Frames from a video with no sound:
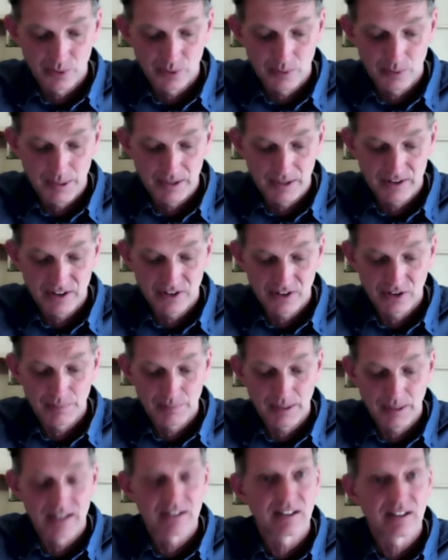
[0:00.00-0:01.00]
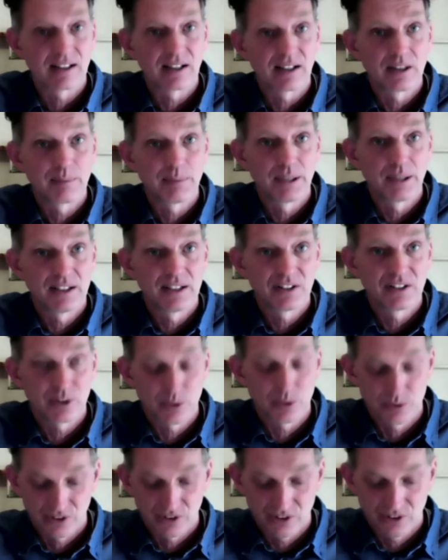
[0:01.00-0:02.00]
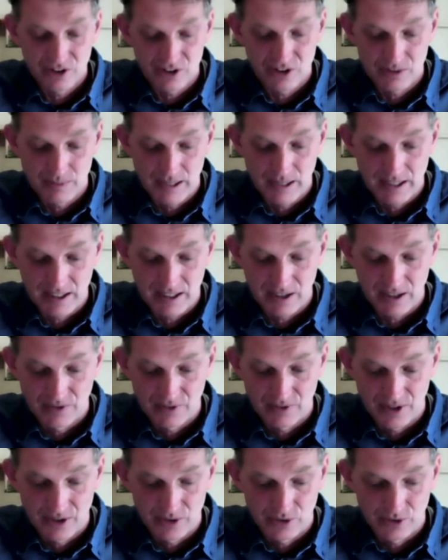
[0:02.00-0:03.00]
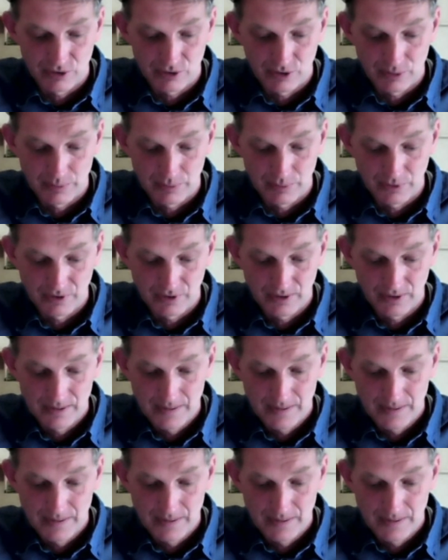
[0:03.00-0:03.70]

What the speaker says: were participating in the political decision-making of those groups.